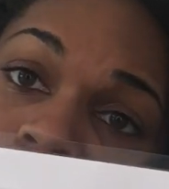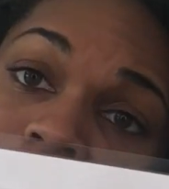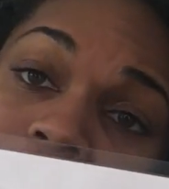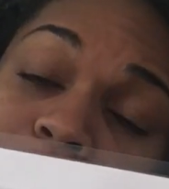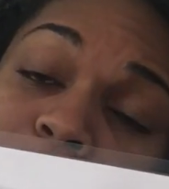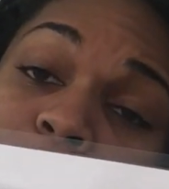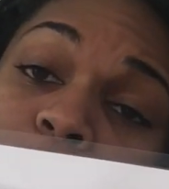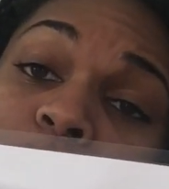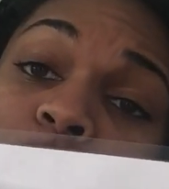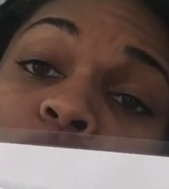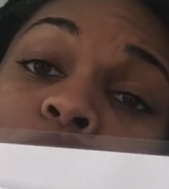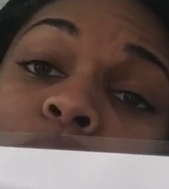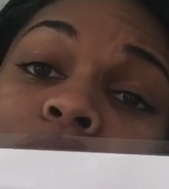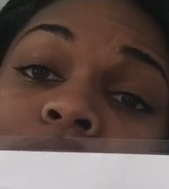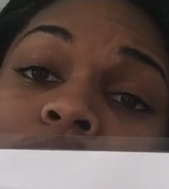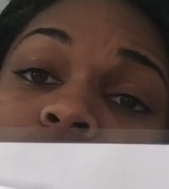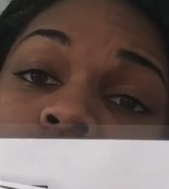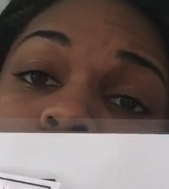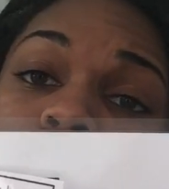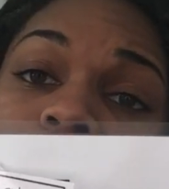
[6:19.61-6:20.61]
And we're
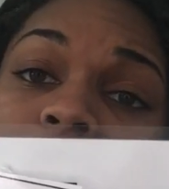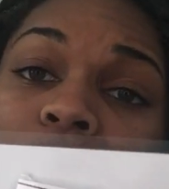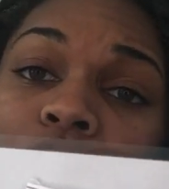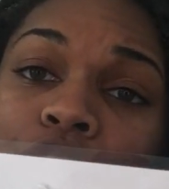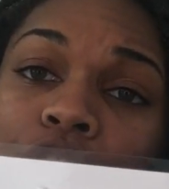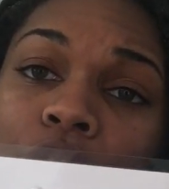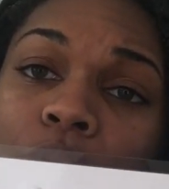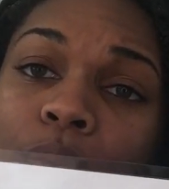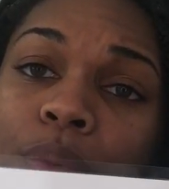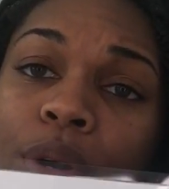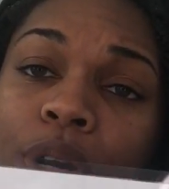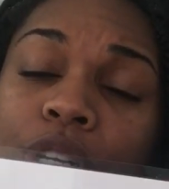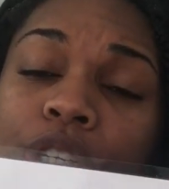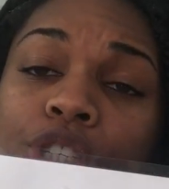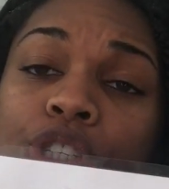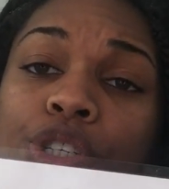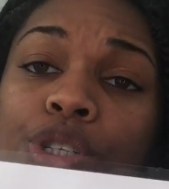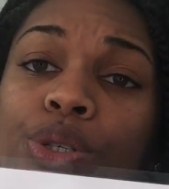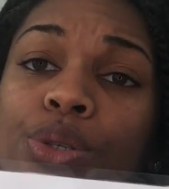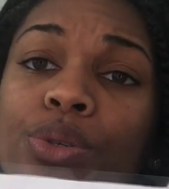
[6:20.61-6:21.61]
going to make sure we're
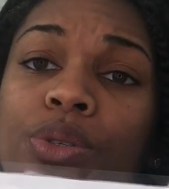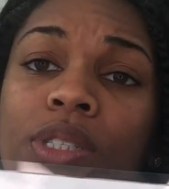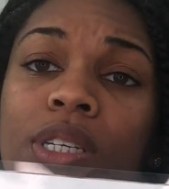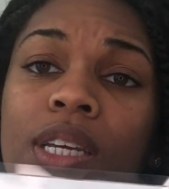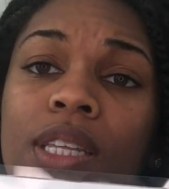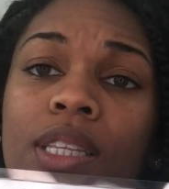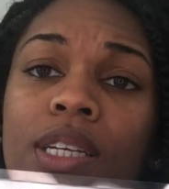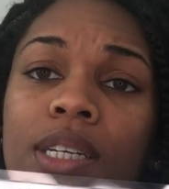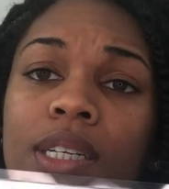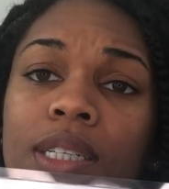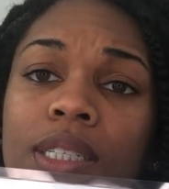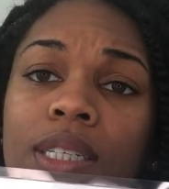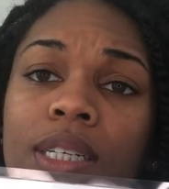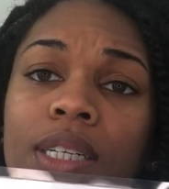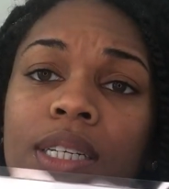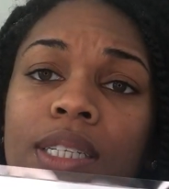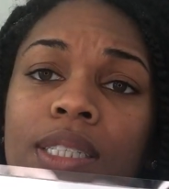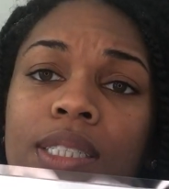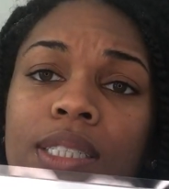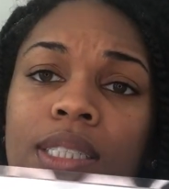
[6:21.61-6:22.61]
using the
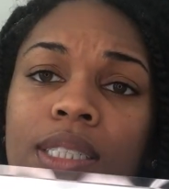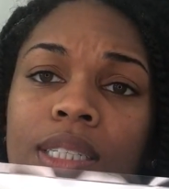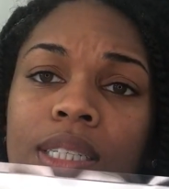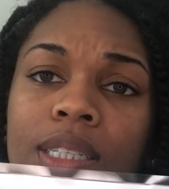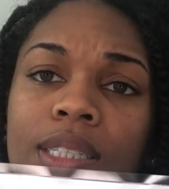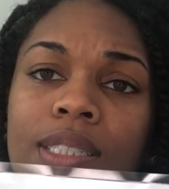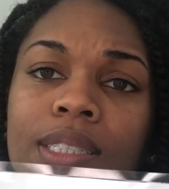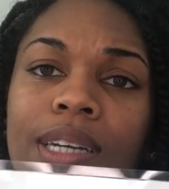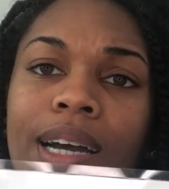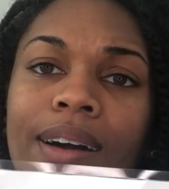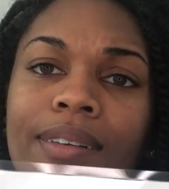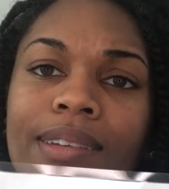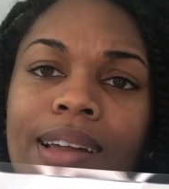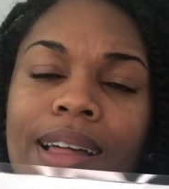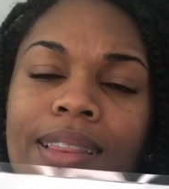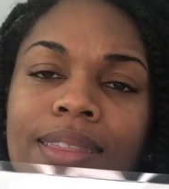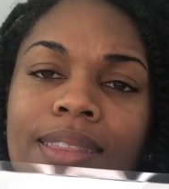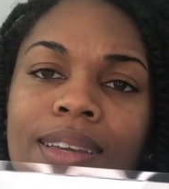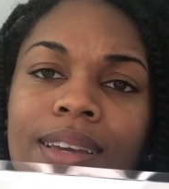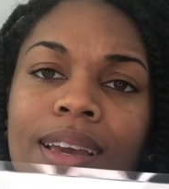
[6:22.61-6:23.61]
good T sound
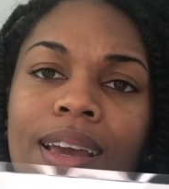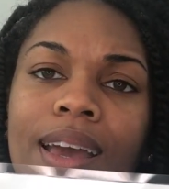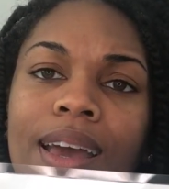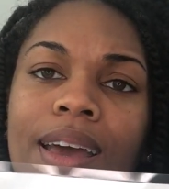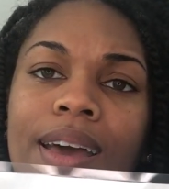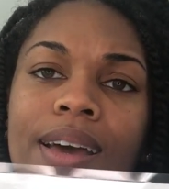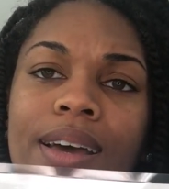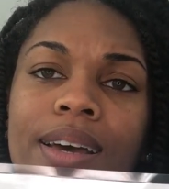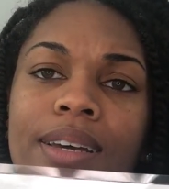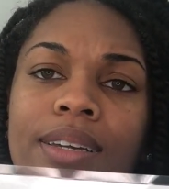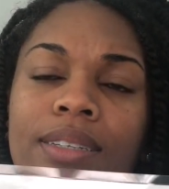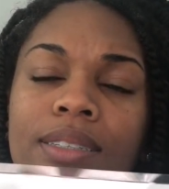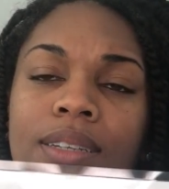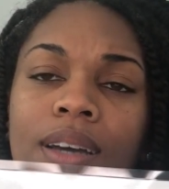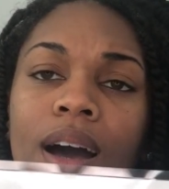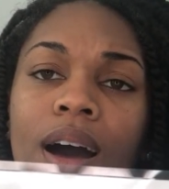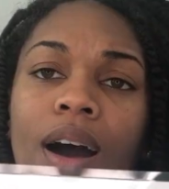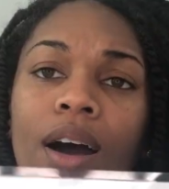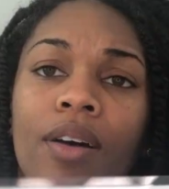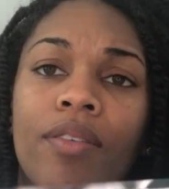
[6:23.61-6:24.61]
at the end
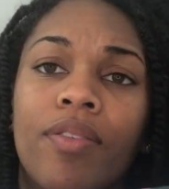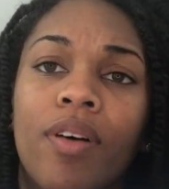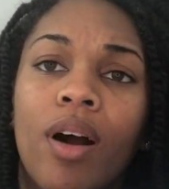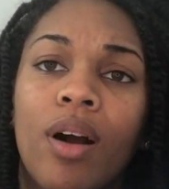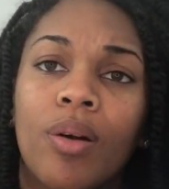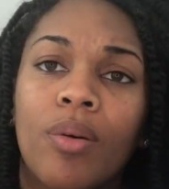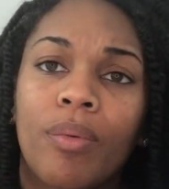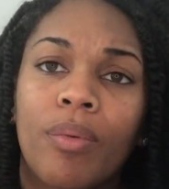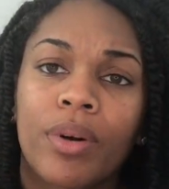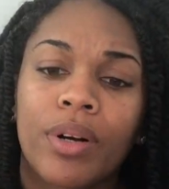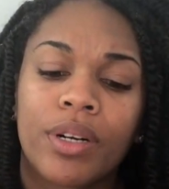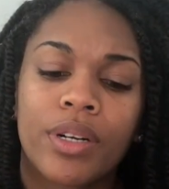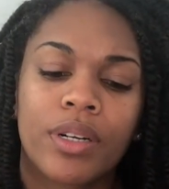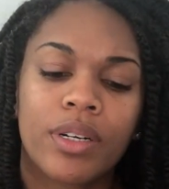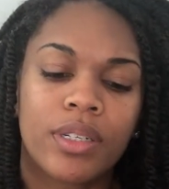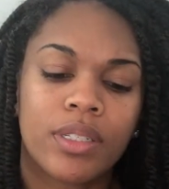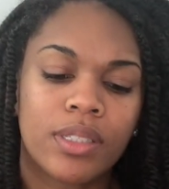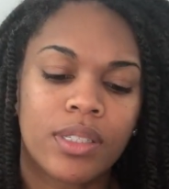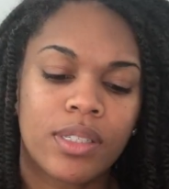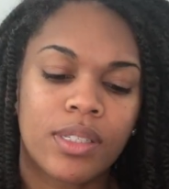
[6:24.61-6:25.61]
of our
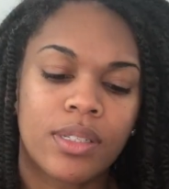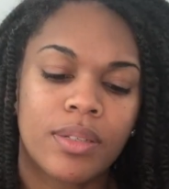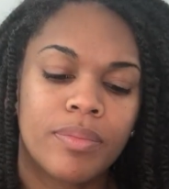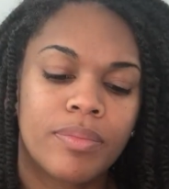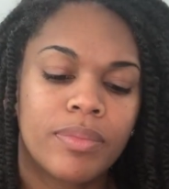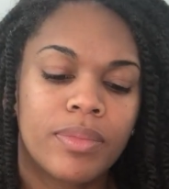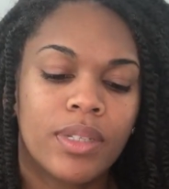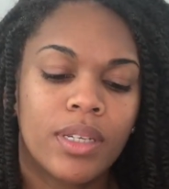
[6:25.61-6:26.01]
words.